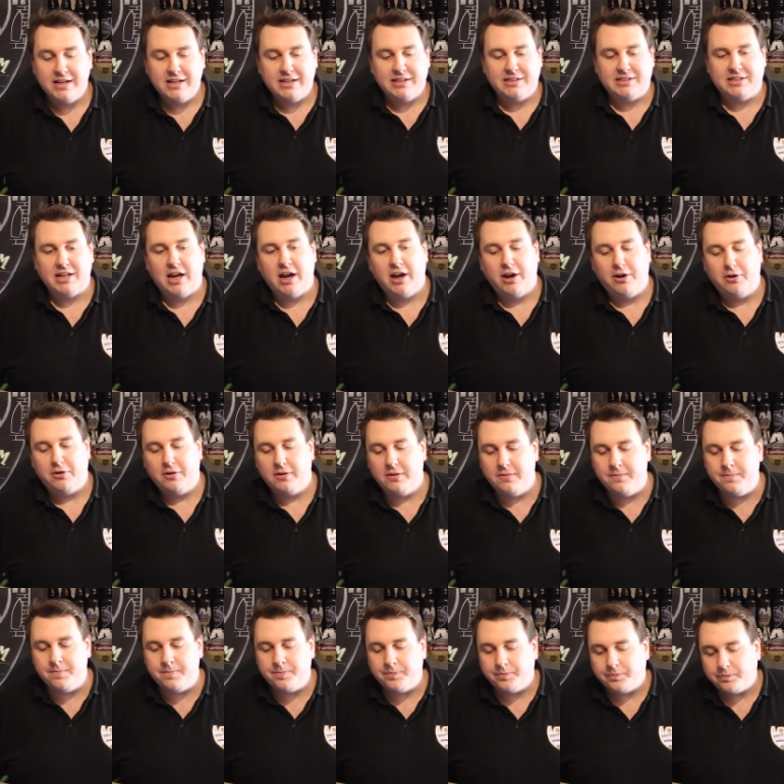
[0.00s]
So
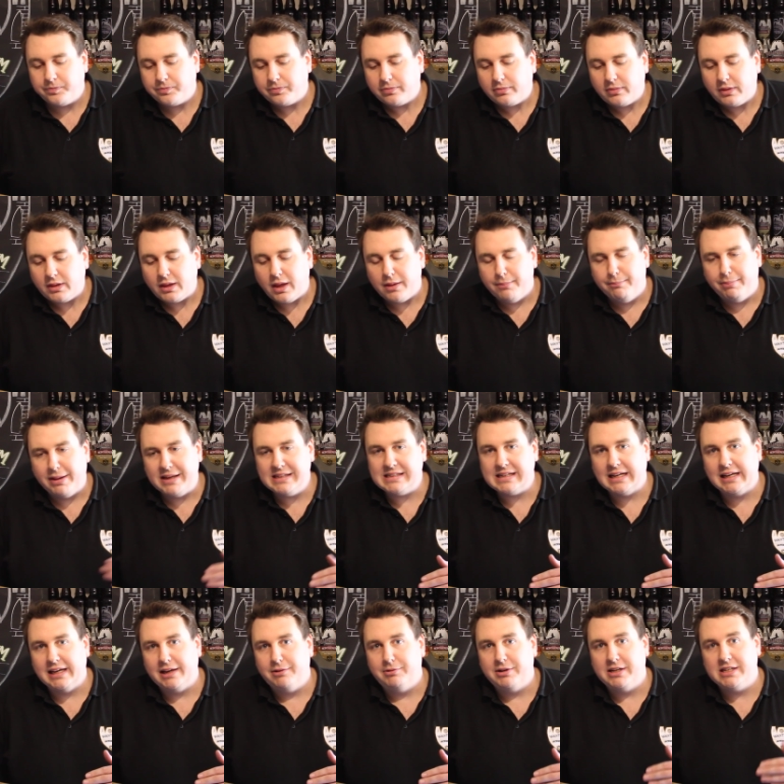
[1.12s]

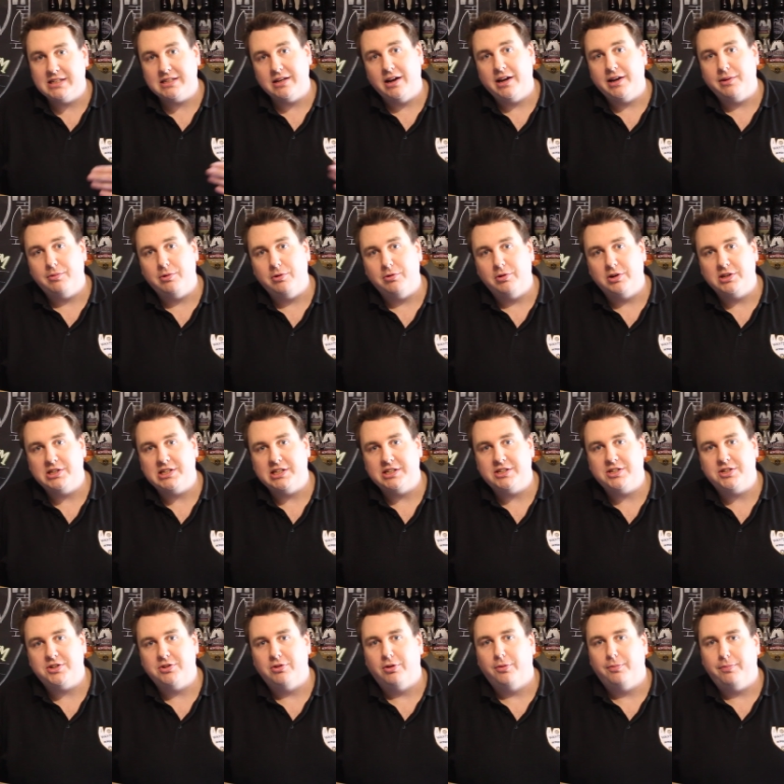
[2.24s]
basically, we decided we wanted
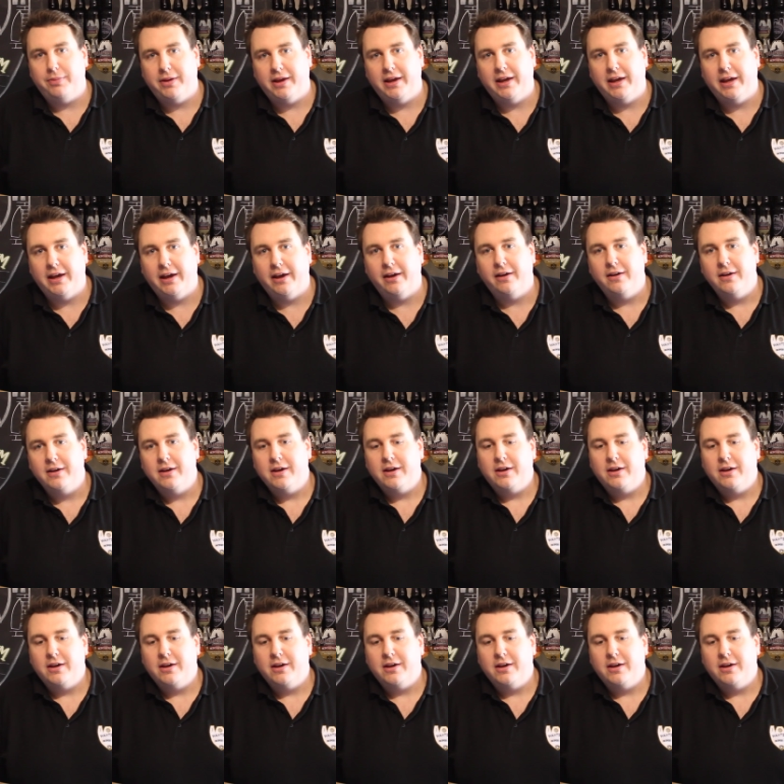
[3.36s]
to do a beer